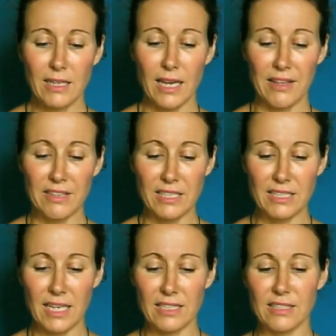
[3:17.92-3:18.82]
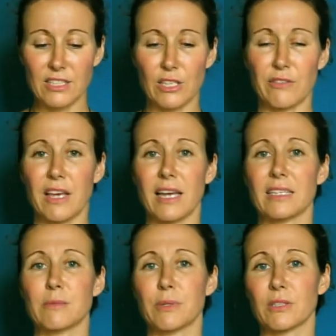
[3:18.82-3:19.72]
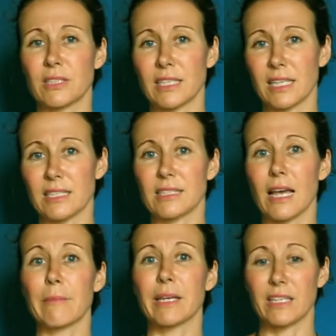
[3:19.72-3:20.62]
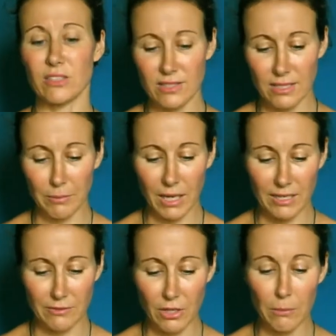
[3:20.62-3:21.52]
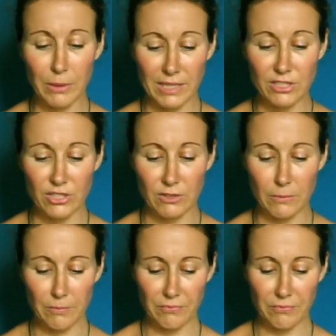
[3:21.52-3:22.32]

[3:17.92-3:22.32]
And the intensity of that is building, and it's coming into some kind of completion.